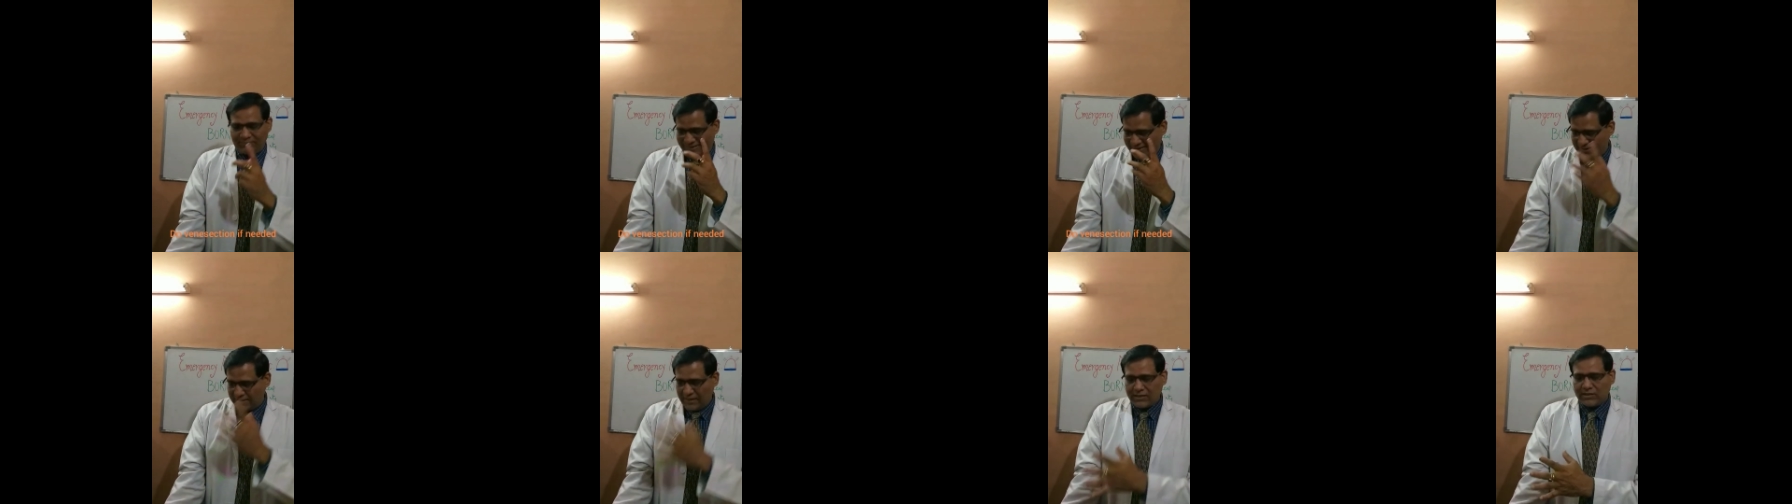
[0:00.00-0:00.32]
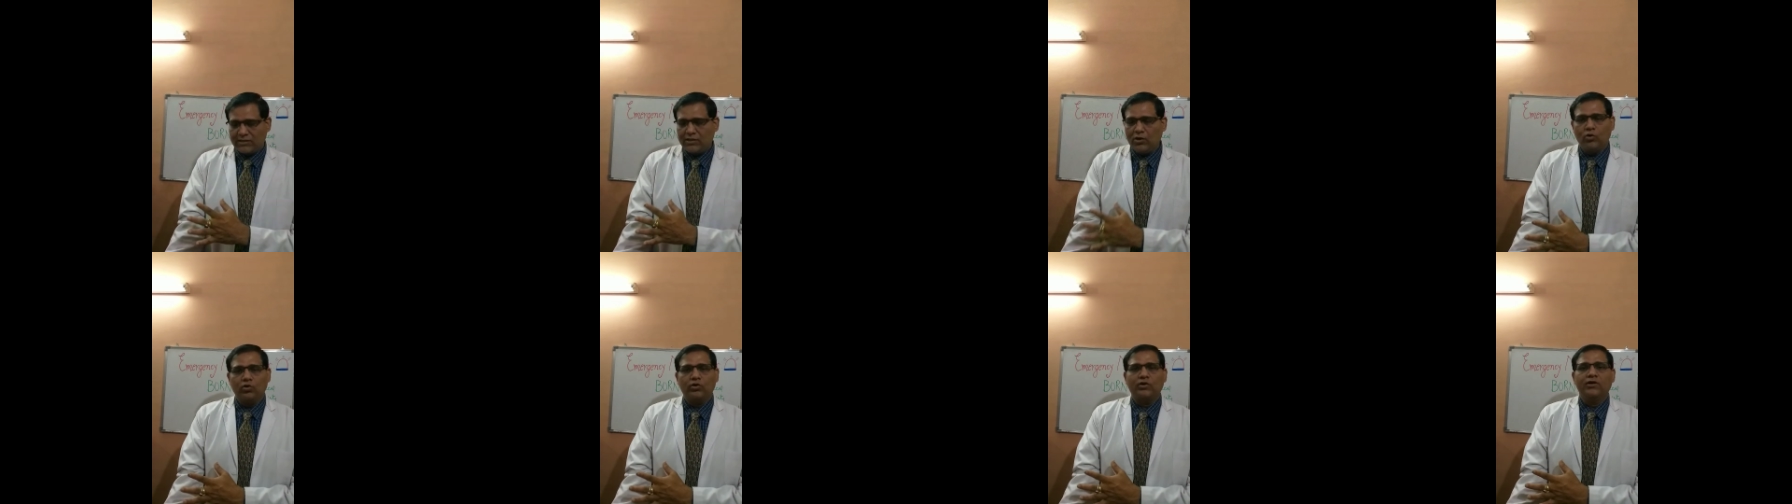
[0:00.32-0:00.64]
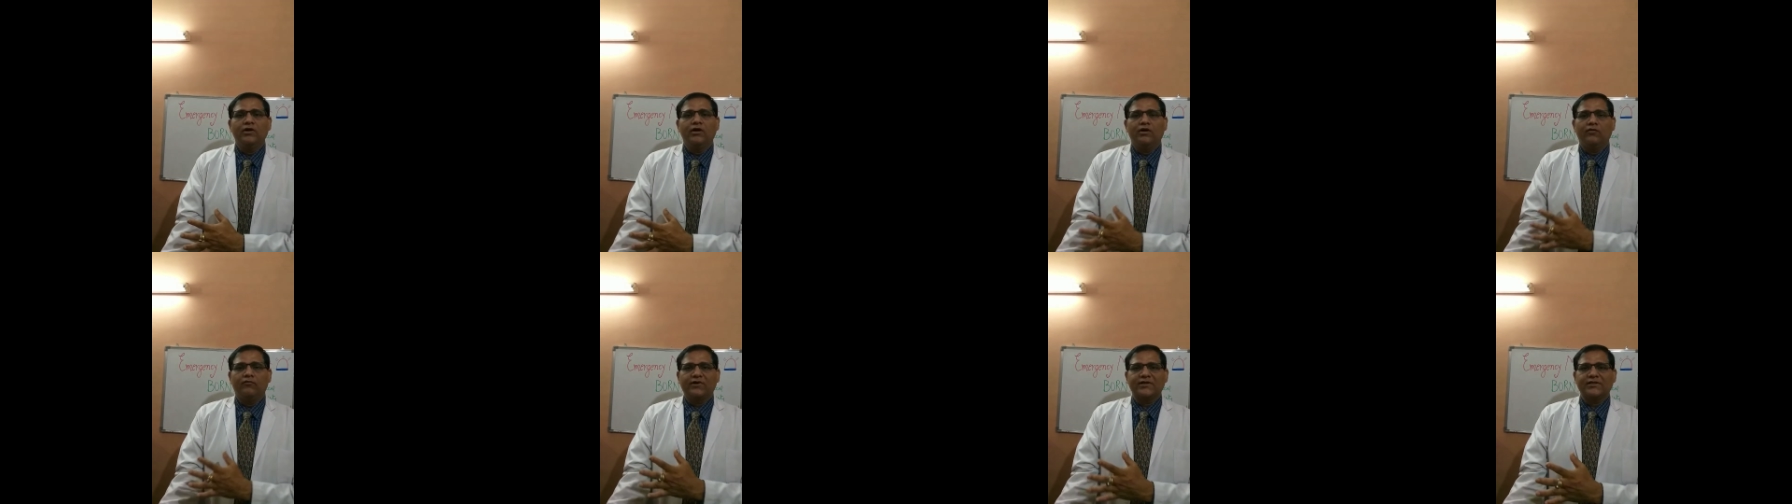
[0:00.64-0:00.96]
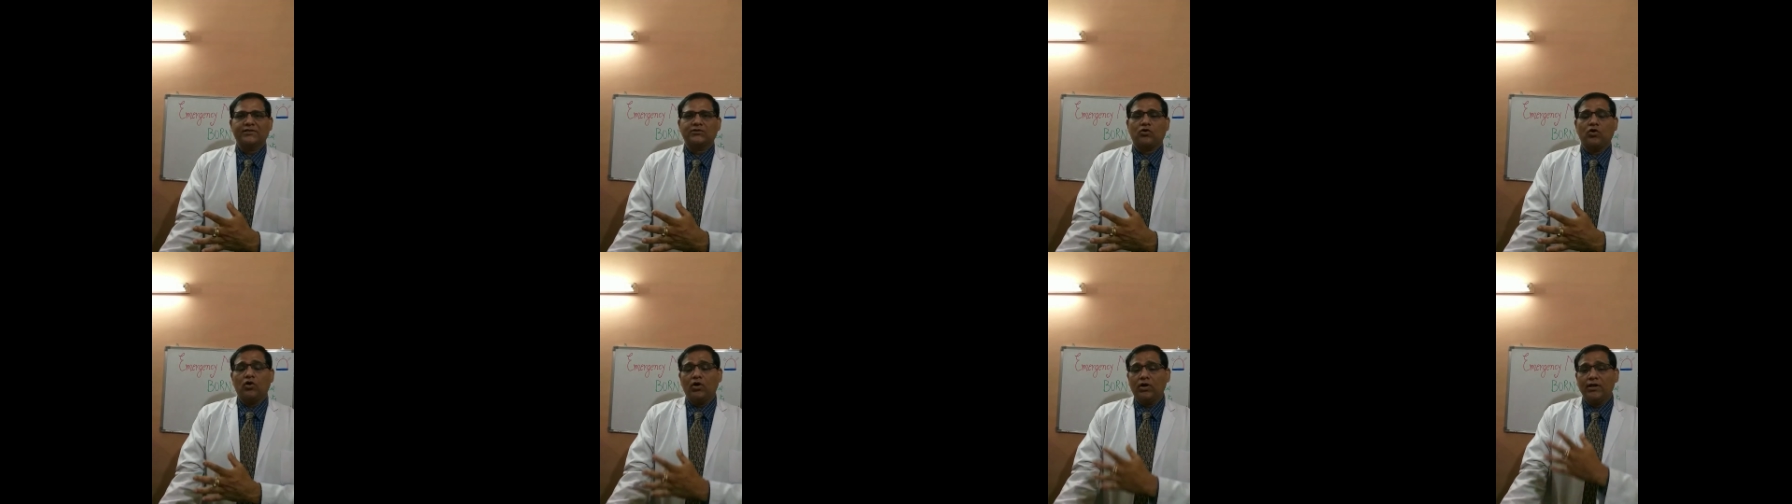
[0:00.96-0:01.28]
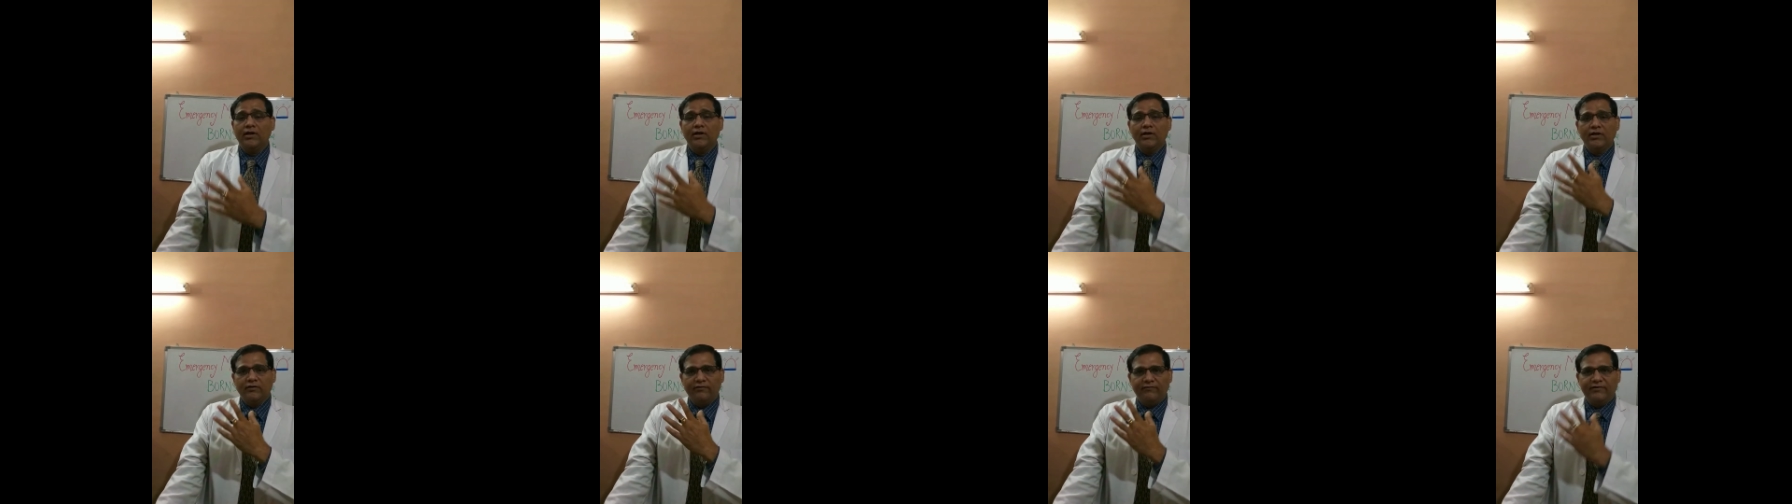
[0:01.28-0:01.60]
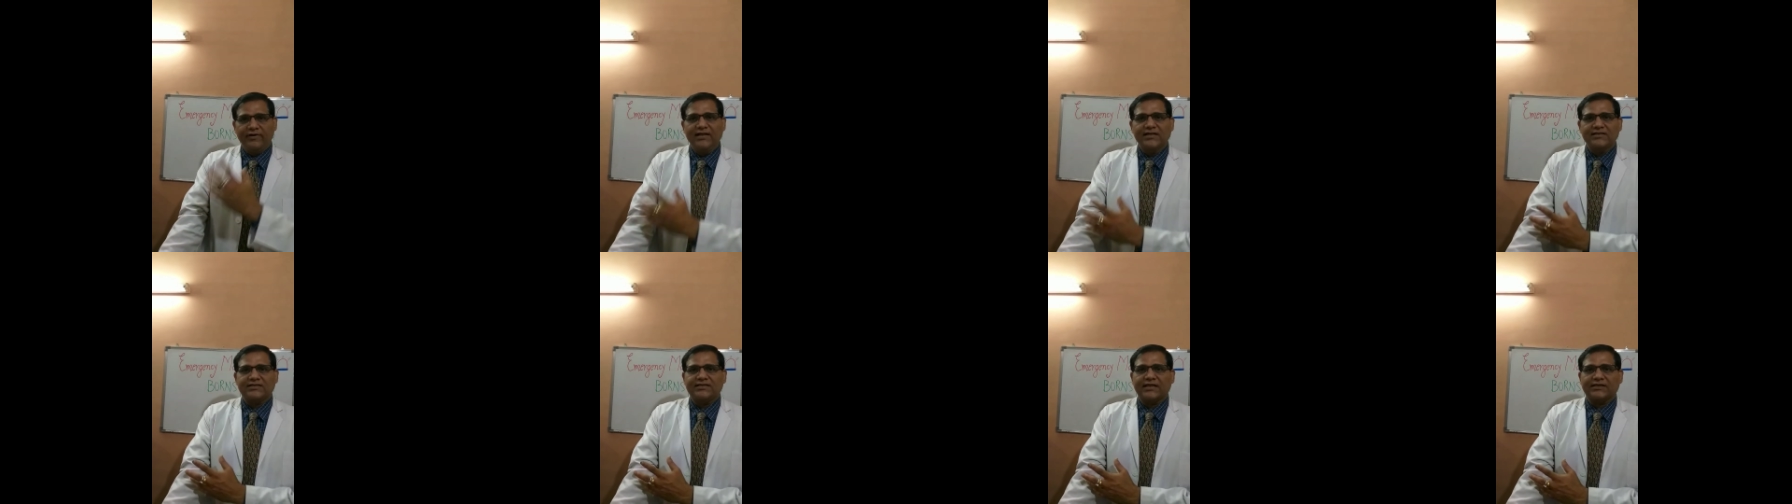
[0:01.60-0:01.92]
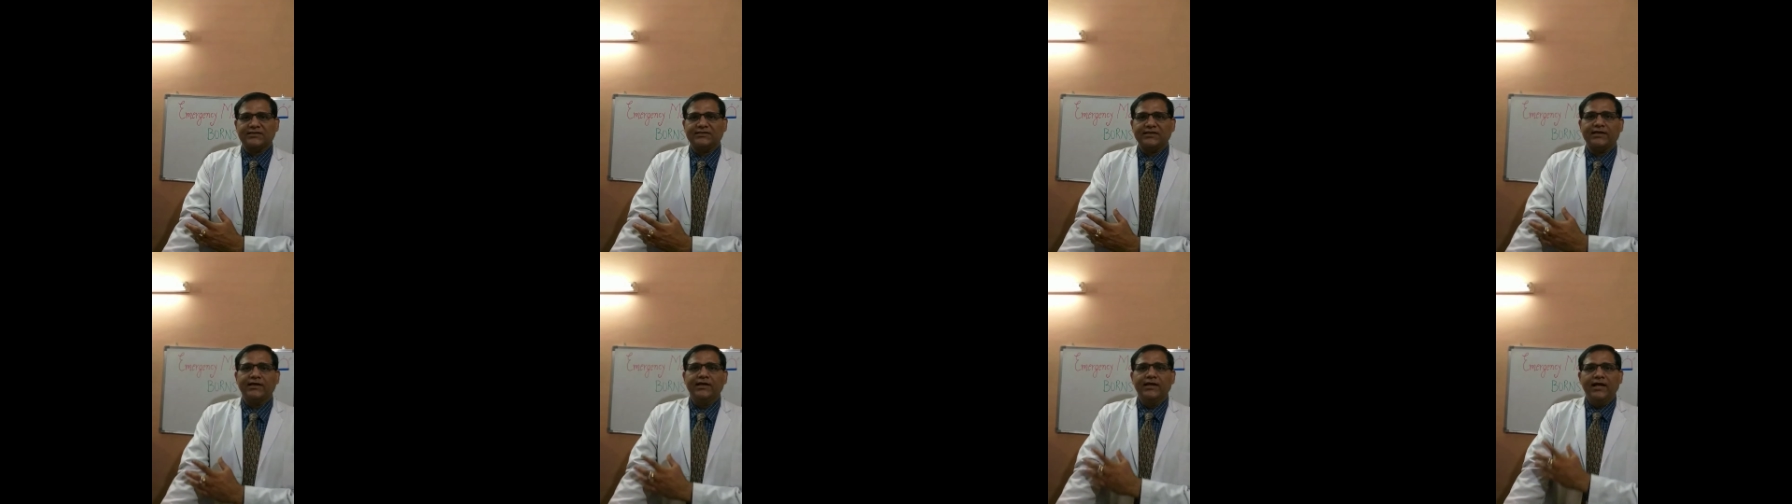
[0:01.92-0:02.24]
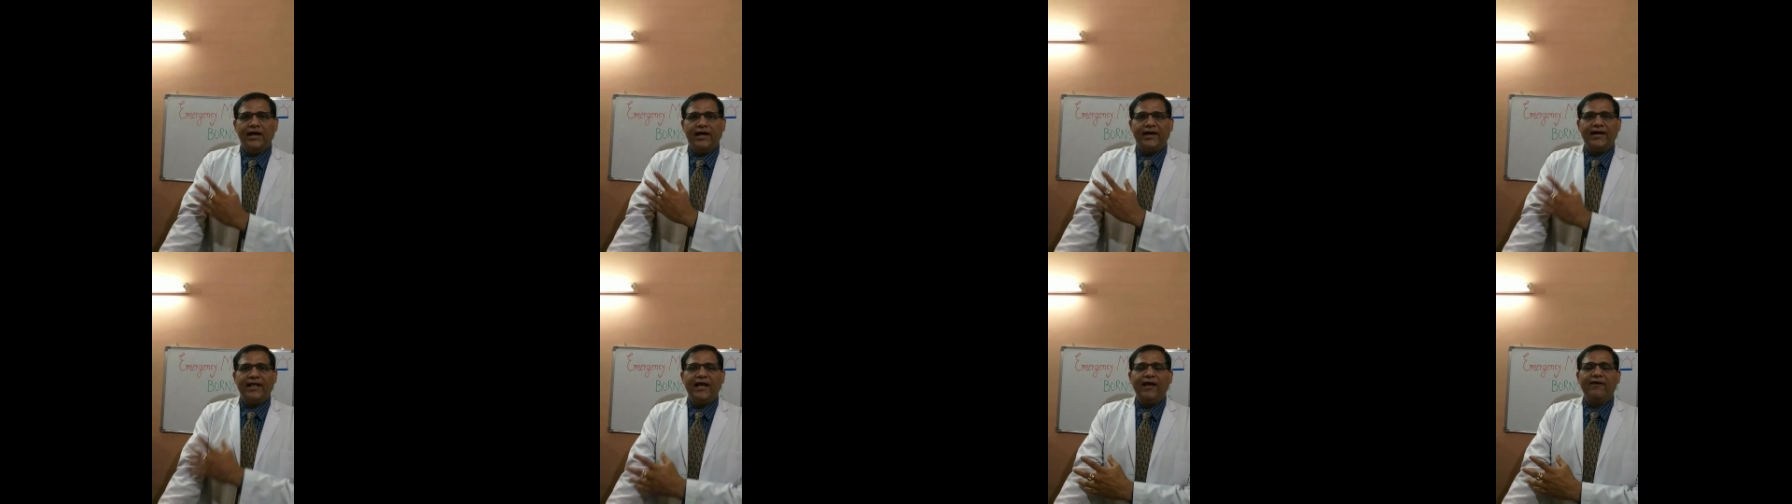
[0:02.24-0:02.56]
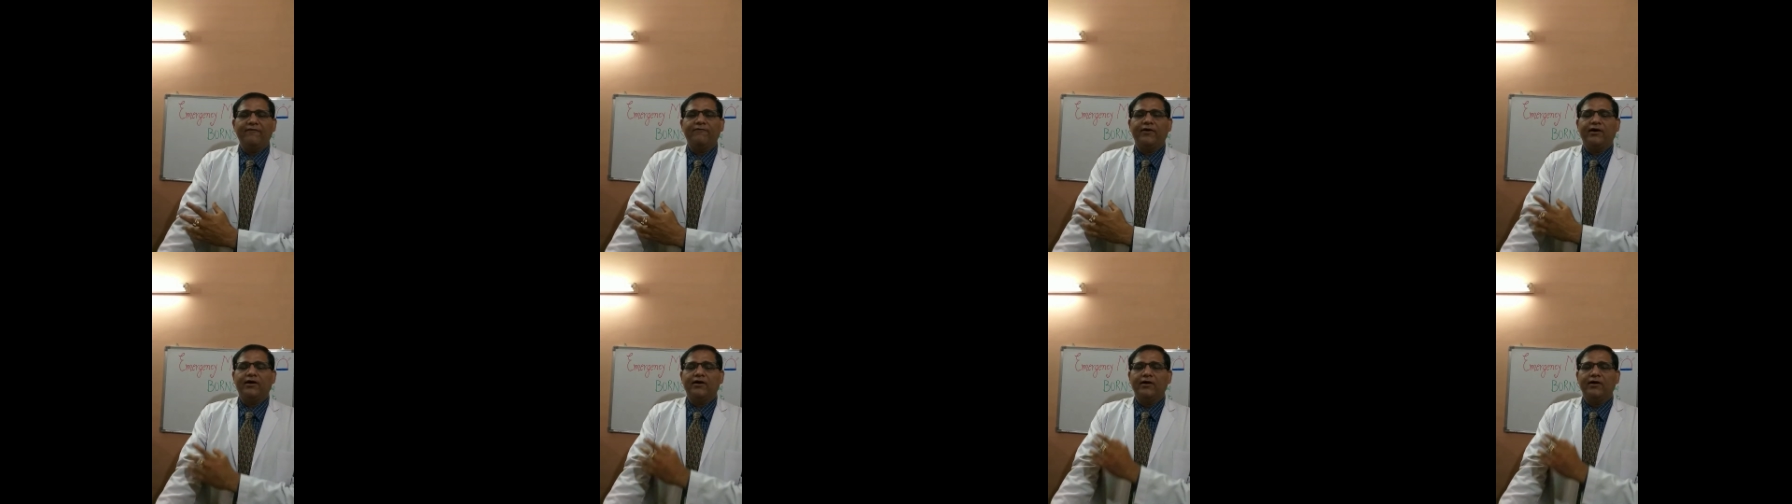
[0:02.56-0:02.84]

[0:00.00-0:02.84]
cut down what is called venous section and have